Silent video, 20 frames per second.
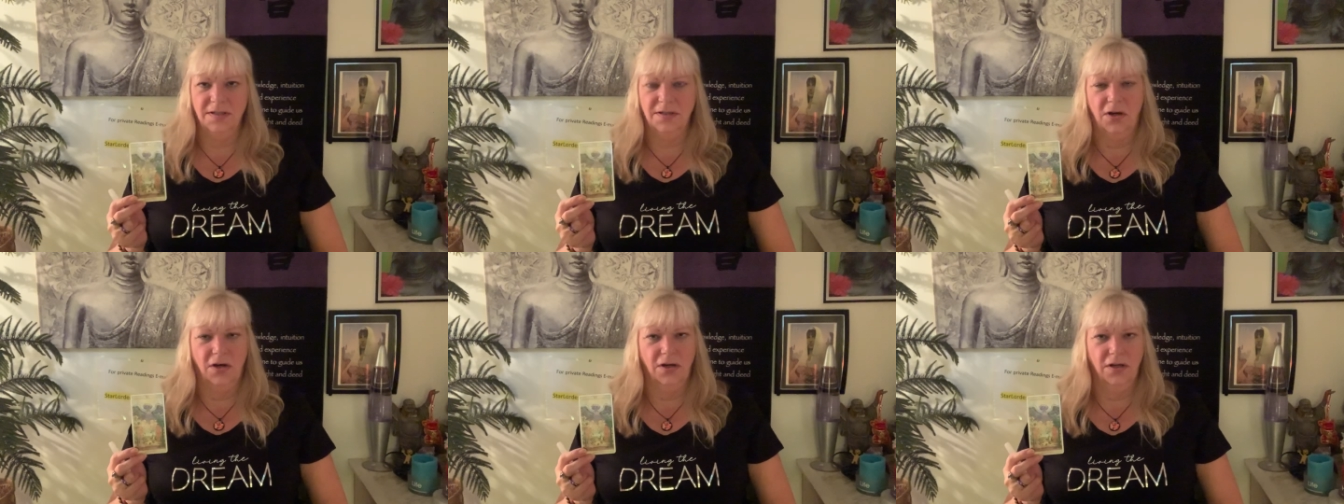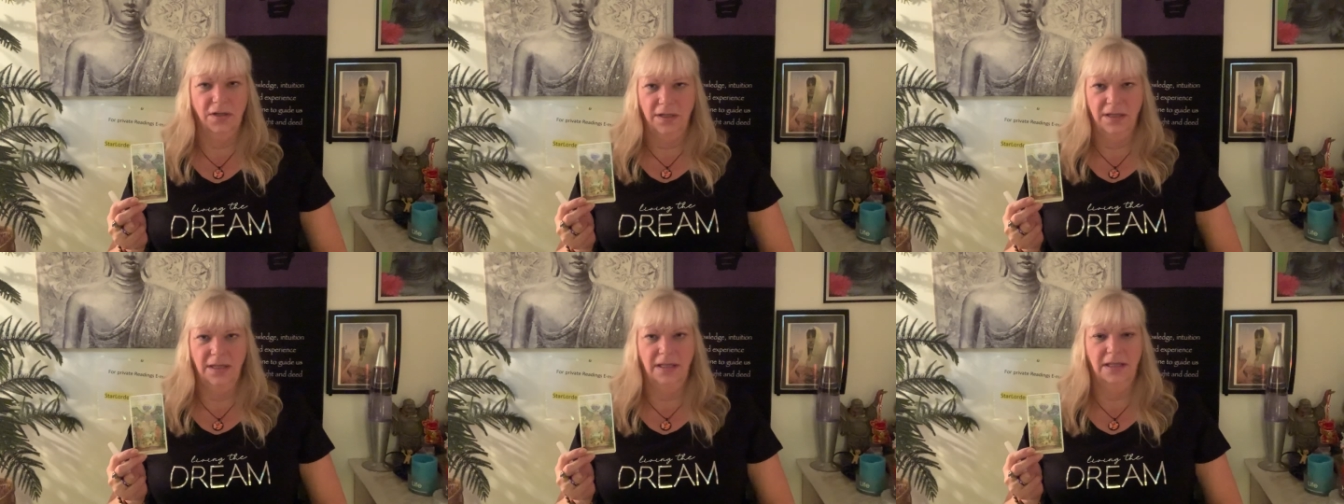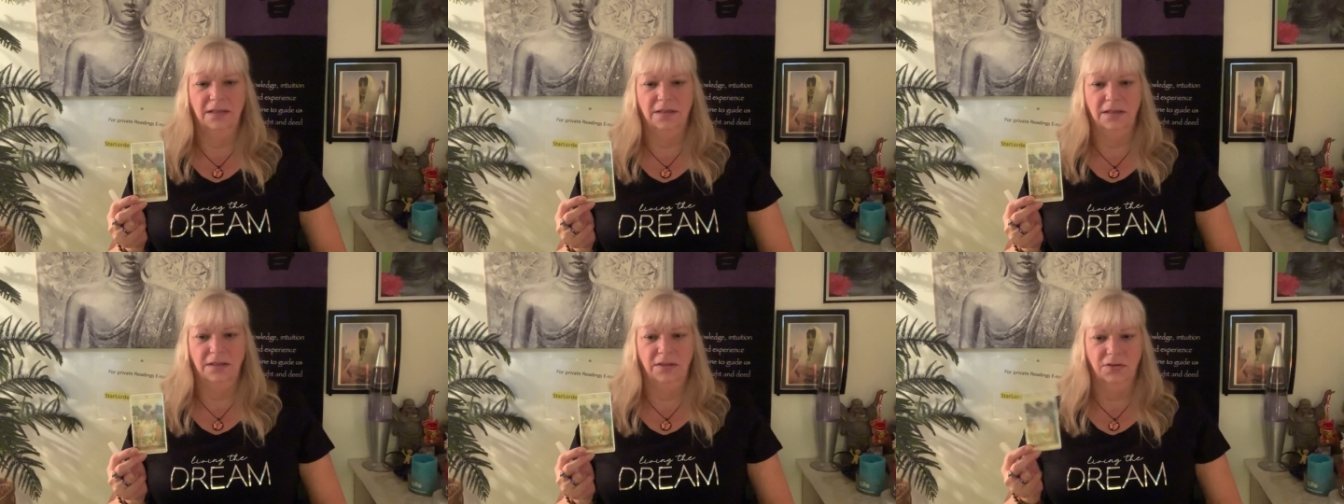card
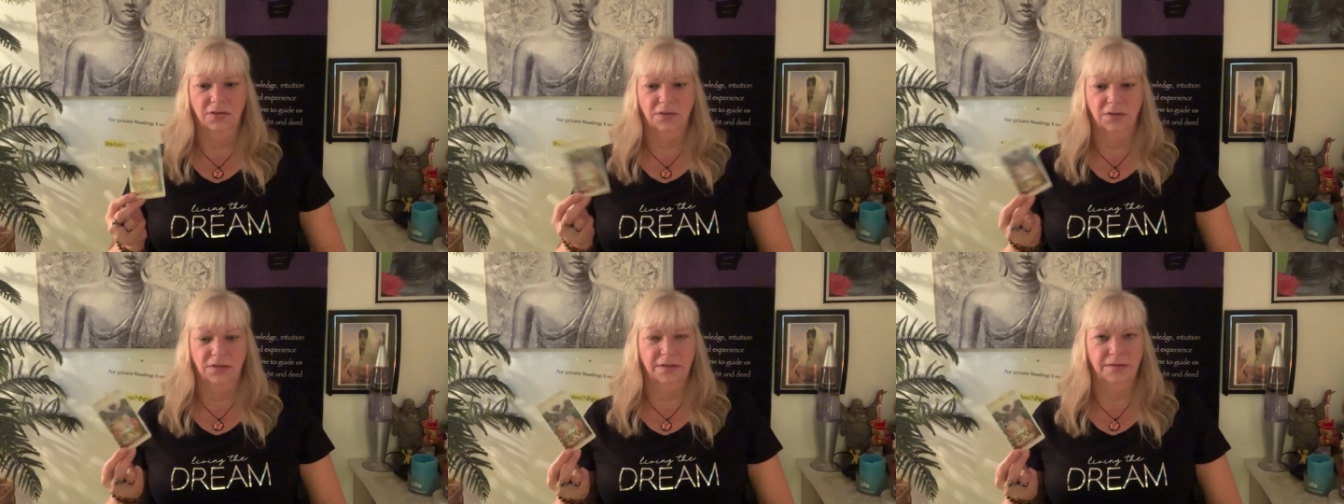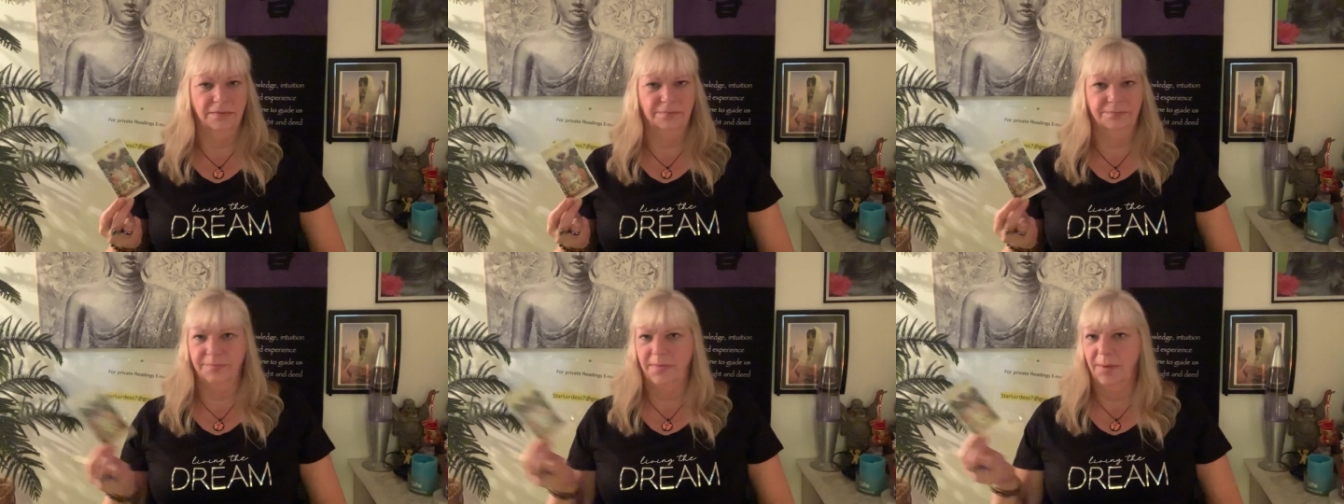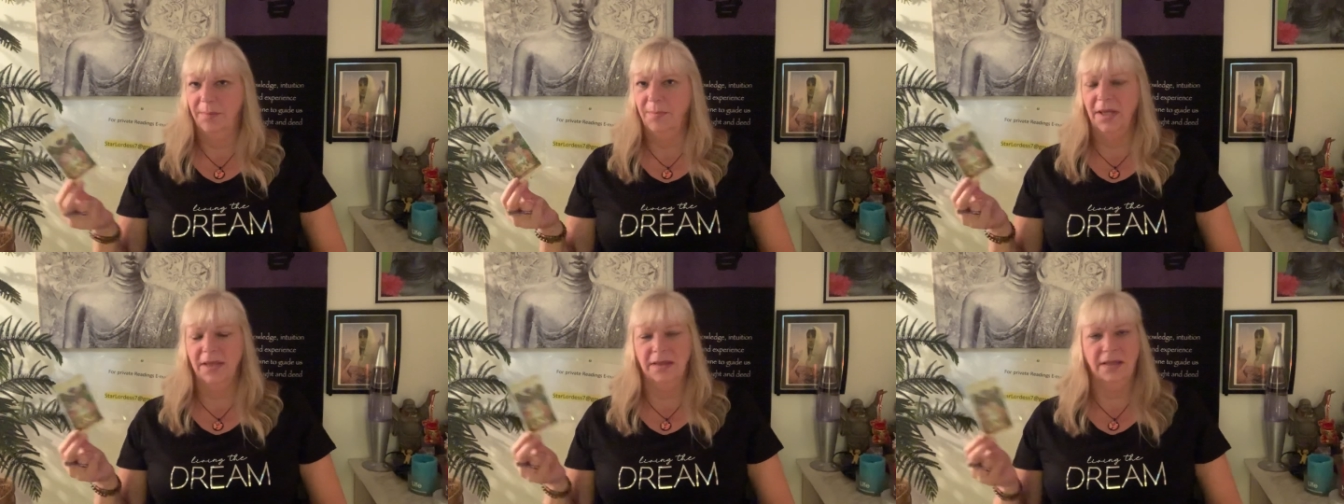in your
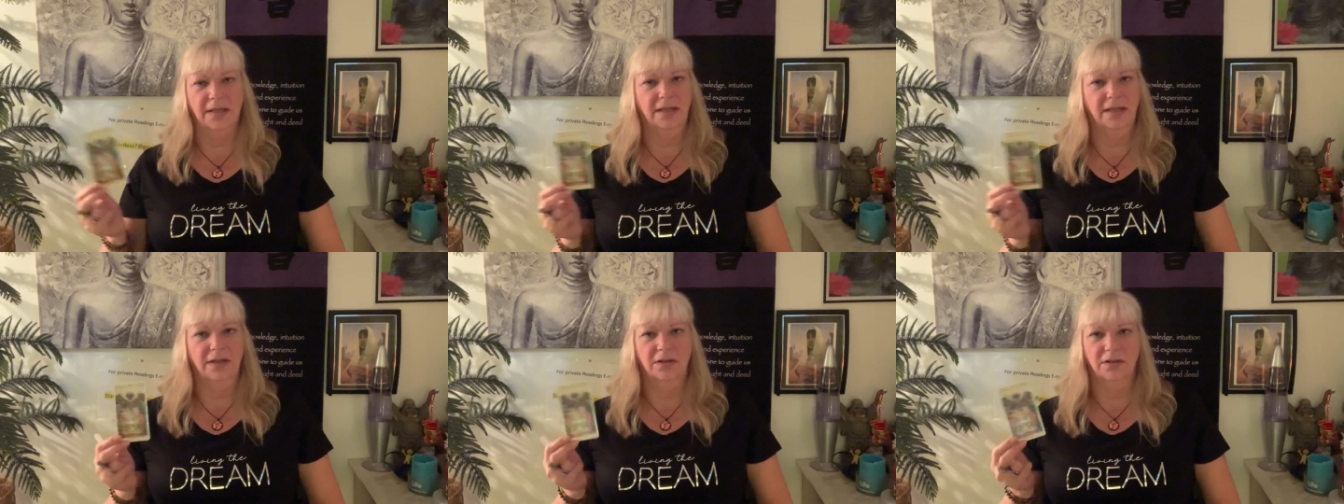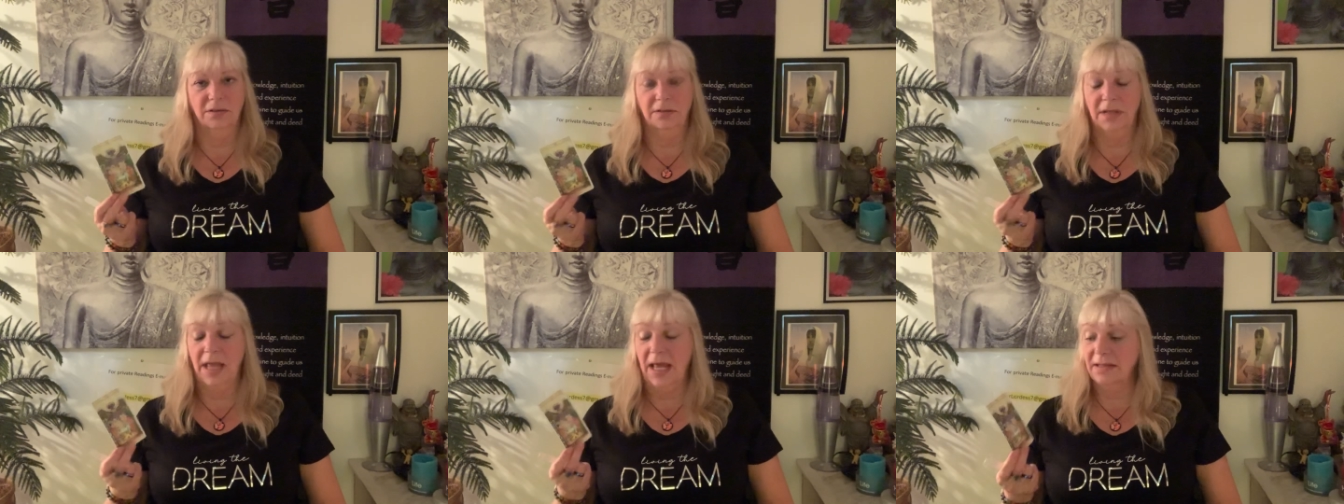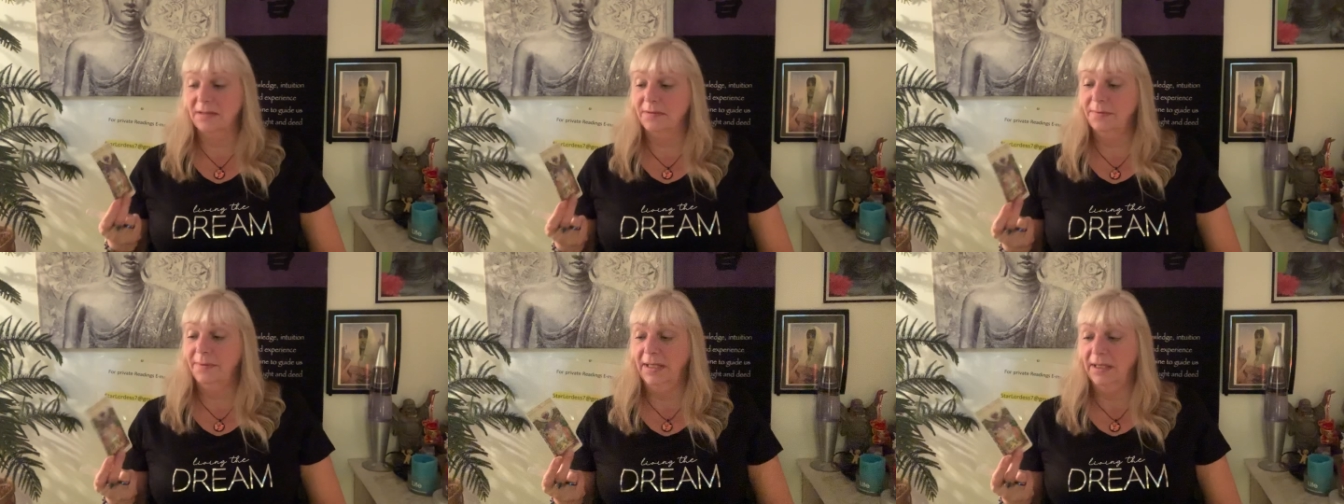monthly or
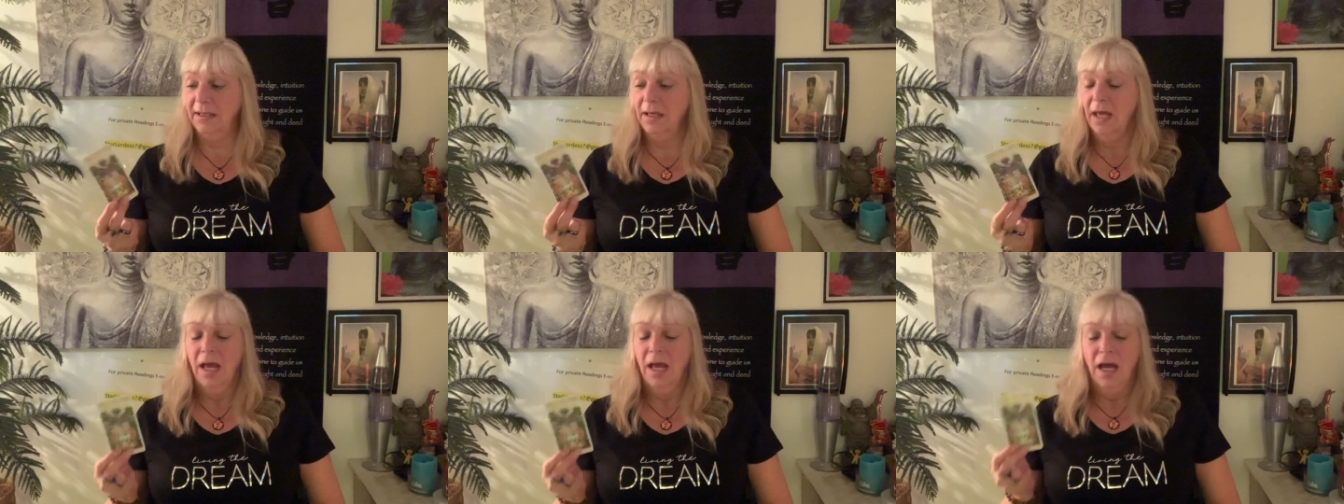last week.